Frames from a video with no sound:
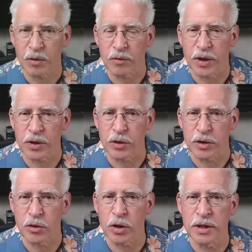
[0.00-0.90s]
Well, very
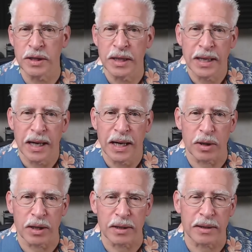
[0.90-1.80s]
good. Gordon, I
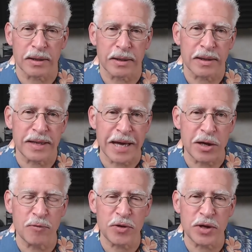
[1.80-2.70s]
want to uh,
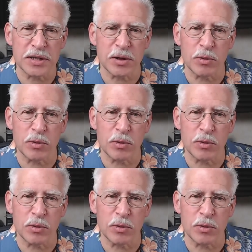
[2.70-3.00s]
thank you for this.